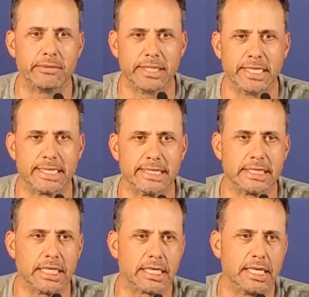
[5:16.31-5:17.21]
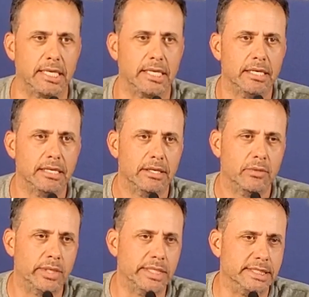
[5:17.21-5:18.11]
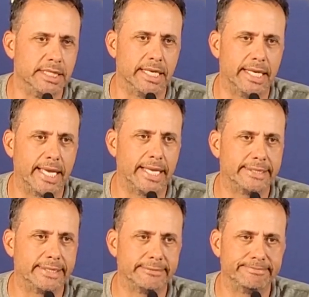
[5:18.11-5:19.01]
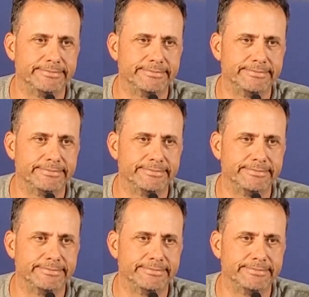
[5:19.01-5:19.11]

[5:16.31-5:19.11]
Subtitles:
what he did at Kentucky, what he's done at